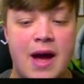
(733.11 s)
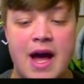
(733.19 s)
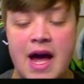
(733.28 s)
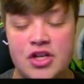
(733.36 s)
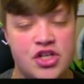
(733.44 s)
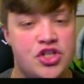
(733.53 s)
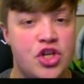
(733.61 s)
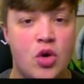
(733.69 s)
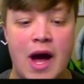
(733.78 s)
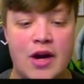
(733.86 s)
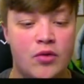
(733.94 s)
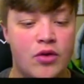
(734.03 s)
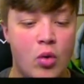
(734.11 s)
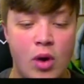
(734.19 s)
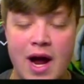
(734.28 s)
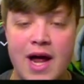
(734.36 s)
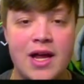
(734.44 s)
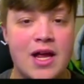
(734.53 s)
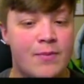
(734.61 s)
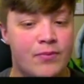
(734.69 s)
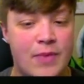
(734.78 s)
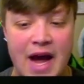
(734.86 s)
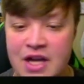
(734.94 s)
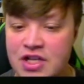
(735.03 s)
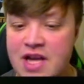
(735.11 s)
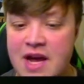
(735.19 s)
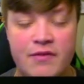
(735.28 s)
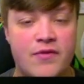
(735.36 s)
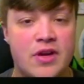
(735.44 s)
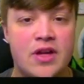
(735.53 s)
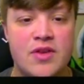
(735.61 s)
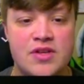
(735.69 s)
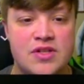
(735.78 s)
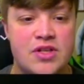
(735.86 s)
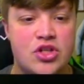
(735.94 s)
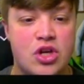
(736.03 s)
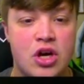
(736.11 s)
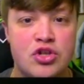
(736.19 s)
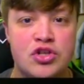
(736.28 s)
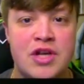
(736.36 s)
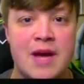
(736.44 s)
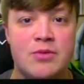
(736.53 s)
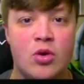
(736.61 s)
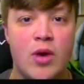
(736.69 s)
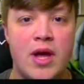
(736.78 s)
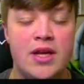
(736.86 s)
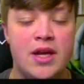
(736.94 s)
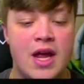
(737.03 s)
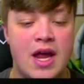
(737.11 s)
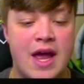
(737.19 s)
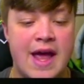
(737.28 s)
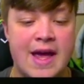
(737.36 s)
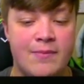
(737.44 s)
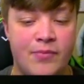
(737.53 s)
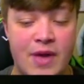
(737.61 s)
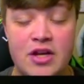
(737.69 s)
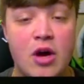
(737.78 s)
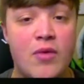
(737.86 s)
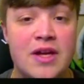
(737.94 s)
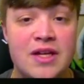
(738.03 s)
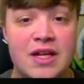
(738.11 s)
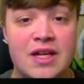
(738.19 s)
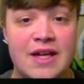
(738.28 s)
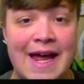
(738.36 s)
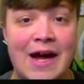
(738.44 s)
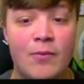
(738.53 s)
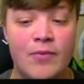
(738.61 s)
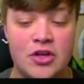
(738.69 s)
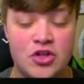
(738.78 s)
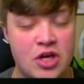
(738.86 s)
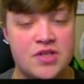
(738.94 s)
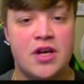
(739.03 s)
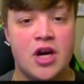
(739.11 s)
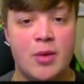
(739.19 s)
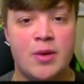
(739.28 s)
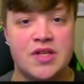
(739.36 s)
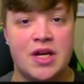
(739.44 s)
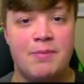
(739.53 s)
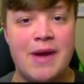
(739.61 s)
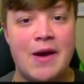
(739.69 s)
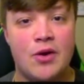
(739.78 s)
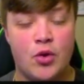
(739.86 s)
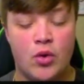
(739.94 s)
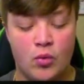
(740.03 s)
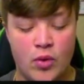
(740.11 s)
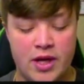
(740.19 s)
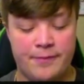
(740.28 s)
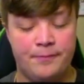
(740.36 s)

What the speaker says: I just do. I don't know why. I just have a feeling this is a Chargers game to win, and they know they need it now, and Justin Herbert's going to power through and win it.